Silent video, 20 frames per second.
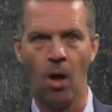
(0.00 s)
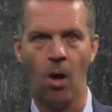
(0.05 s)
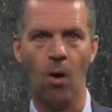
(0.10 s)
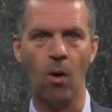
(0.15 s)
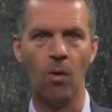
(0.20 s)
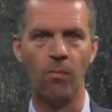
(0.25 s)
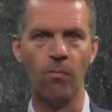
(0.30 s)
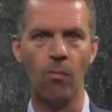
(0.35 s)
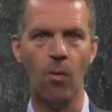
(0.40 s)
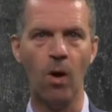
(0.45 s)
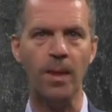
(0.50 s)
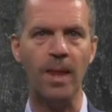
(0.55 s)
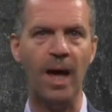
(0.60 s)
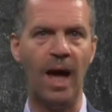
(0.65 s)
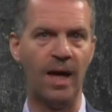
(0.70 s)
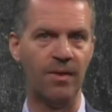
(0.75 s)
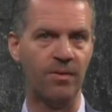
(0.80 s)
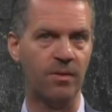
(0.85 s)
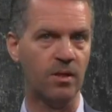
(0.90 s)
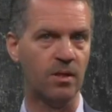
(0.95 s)
On one
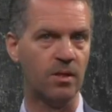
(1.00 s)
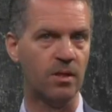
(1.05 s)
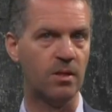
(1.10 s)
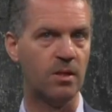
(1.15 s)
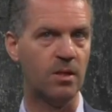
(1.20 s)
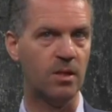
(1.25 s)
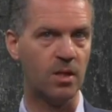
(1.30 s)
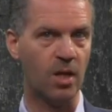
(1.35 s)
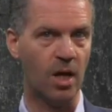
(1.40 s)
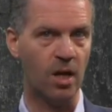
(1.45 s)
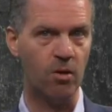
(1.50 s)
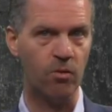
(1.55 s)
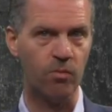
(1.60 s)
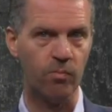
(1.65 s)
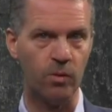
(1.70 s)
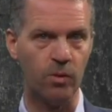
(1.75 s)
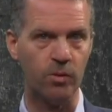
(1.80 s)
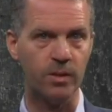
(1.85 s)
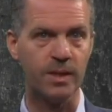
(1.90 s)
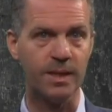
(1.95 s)
hand, this is
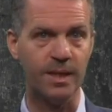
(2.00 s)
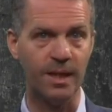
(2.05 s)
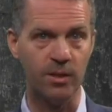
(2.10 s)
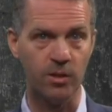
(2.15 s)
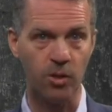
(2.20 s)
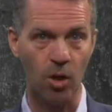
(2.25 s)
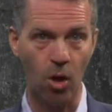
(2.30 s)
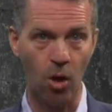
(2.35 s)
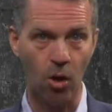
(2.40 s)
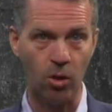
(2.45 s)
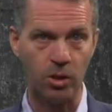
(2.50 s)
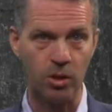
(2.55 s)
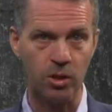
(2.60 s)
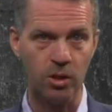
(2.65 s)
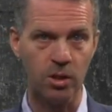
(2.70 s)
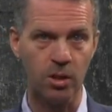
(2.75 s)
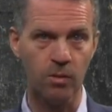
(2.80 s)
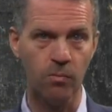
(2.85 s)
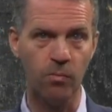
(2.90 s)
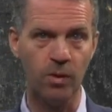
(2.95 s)
desirable since
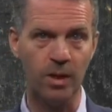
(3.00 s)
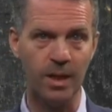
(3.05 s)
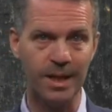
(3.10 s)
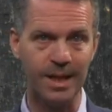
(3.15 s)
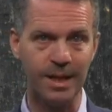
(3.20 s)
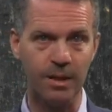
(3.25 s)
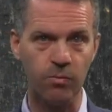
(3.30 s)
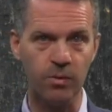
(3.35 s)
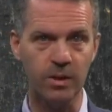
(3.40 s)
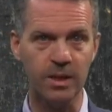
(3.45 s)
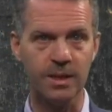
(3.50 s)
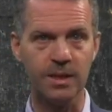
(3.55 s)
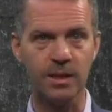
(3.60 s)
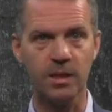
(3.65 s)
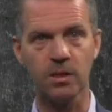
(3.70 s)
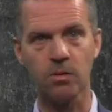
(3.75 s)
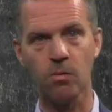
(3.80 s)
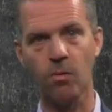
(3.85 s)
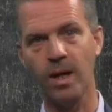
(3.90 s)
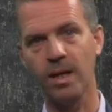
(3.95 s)
oxygen will increase the
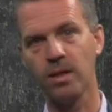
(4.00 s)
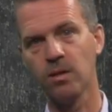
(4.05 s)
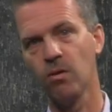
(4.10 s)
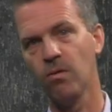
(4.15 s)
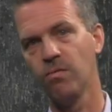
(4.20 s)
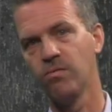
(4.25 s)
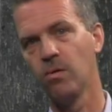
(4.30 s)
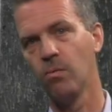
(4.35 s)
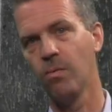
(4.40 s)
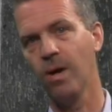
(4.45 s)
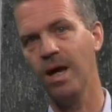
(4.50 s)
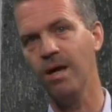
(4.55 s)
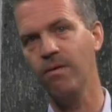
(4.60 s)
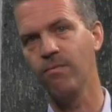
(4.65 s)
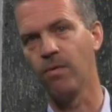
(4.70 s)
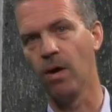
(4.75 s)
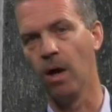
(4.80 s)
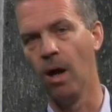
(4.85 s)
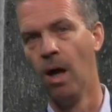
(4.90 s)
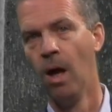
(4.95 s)
strength of the
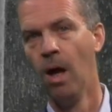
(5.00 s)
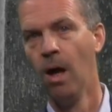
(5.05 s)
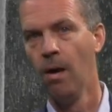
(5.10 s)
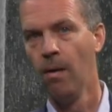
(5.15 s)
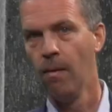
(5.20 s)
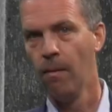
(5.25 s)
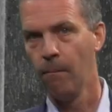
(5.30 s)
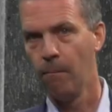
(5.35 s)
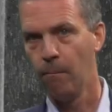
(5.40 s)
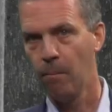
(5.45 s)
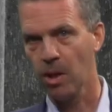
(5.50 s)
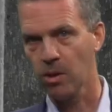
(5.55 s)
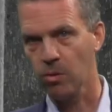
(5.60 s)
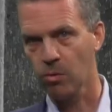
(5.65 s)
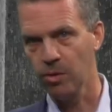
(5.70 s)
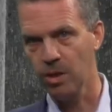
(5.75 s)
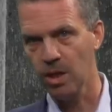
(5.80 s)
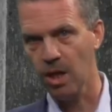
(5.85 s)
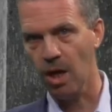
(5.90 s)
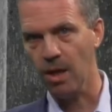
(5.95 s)
wafer, but
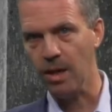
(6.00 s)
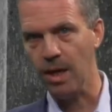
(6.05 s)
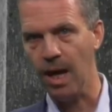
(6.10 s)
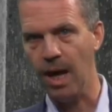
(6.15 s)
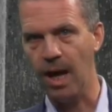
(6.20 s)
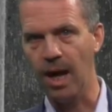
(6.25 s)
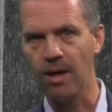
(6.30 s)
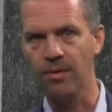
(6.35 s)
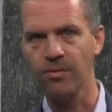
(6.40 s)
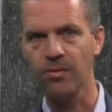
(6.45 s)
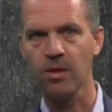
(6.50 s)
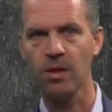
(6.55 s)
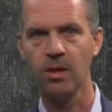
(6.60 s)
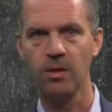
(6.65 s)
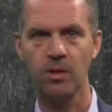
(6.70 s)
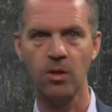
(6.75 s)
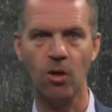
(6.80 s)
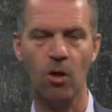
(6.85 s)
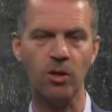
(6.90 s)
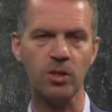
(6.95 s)
on the other hand,
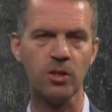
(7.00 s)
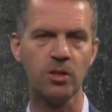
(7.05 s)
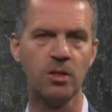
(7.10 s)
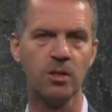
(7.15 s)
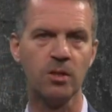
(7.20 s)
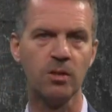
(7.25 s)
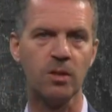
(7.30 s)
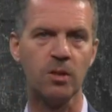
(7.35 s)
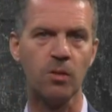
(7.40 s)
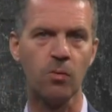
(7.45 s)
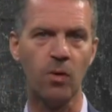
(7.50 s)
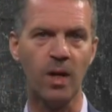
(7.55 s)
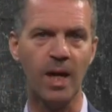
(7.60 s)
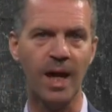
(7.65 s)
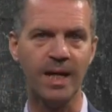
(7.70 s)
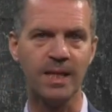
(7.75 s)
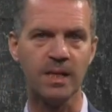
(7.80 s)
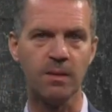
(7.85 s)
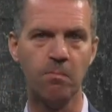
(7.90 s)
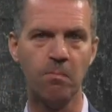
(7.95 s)
the oxygen
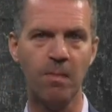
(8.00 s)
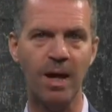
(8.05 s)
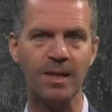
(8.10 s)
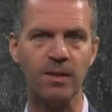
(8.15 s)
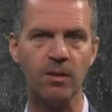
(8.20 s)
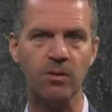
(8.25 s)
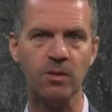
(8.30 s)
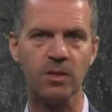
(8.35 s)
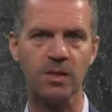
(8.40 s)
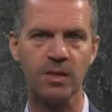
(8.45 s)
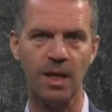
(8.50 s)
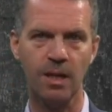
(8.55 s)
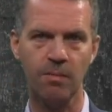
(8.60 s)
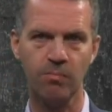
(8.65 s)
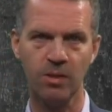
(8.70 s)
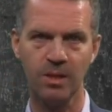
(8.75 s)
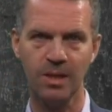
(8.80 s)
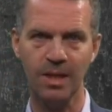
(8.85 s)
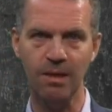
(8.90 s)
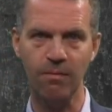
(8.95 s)
creates
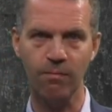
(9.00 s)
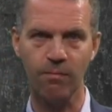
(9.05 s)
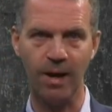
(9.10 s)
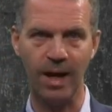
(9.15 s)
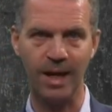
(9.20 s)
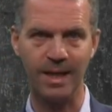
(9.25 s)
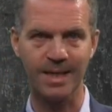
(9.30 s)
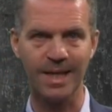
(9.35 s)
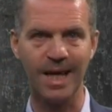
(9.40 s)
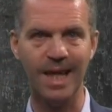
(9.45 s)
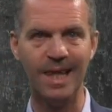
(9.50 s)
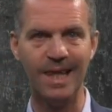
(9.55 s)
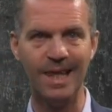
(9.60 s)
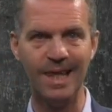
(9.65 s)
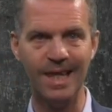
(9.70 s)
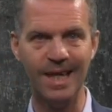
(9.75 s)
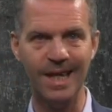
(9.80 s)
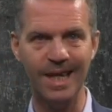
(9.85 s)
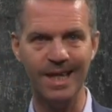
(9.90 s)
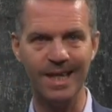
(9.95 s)
metal-stable defects
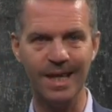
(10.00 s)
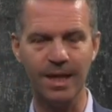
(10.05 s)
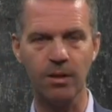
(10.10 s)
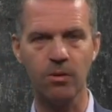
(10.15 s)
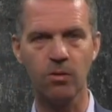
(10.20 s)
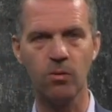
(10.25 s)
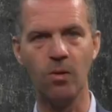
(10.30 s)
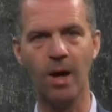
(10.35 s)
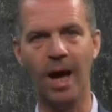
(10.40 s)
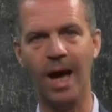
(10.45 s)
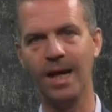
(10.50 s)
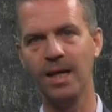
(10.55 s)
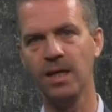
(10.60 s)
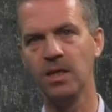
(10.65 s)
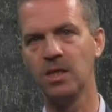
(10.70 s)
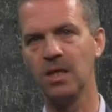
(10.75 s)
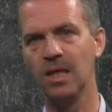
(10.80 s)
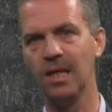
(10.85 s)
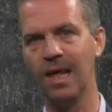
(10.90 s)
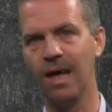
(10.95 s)
leading to
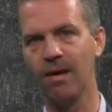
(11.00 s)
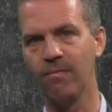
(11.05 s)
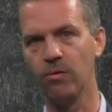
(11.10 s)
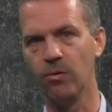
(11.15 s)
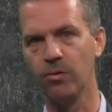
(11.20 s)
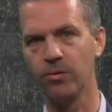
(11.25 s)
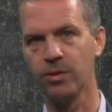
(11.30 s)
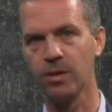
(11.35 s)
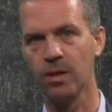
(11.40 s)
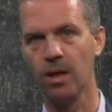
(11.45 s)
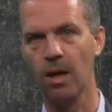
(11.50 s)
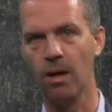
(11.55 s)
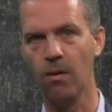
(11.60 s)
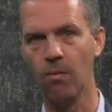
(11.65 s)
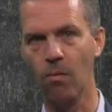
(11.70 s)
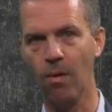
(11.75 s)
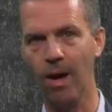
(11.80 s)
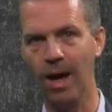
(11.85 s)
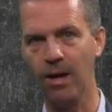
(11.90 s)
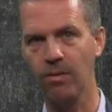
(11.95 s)
energy levels
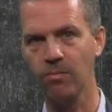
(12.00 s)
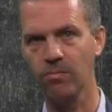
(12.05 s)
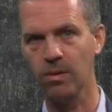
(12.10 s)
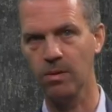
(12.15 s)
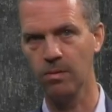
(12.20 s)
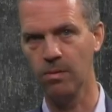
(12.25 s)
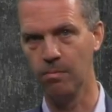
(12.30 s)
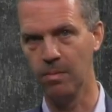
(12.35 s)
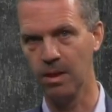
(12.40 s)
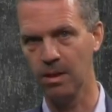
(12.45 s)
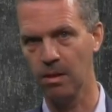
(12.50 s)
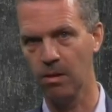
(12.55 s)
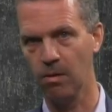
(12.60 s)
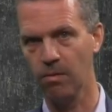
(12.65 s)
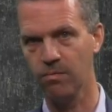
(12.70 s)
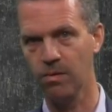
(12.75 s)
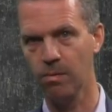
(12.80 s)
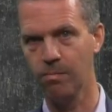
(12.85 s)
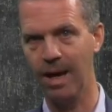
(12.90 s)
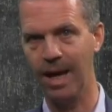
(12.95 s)
around the middle
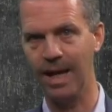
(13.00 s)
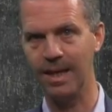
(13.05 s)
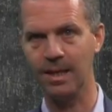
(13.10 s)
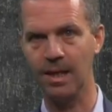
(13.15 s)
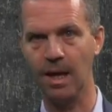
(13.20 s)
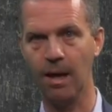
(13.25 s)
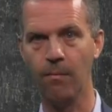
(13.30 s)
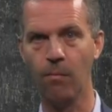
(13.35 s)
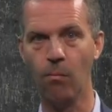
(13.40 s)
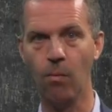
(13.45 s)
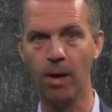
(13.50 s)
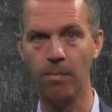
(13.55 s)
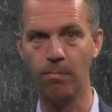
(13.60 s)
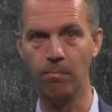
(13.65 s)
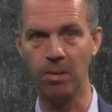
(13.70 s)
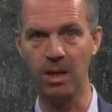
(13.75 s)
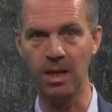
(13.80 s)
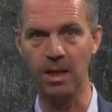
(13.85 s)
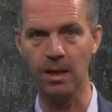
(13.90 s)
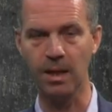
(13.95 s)
of the band gap when
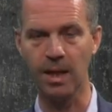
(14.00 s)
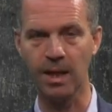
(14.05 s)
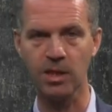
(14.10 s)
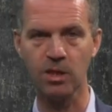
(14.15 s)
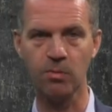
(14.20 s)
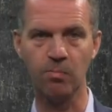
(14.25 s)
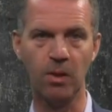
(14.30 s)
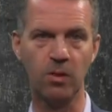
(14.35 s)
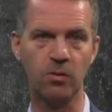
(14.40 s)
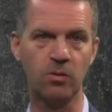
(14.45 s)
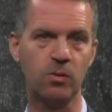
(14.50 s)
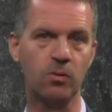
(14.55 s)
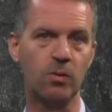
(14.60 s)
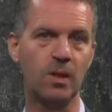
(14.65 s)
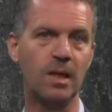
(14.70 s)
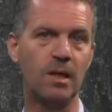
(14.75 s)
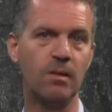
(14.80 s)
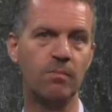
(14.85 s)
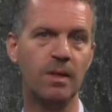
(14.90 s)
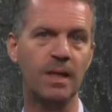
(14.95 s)
being exposed to
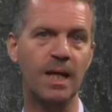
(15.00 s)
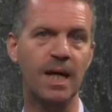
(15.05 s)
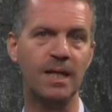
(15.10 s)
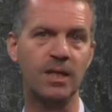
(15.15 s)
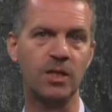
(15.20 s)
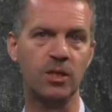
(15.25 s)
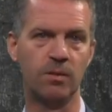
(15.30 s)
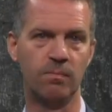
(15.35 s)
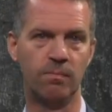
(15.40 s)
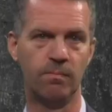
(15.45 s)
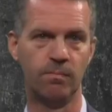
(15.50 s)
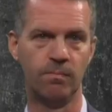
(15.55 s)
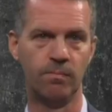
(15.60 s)
illumination.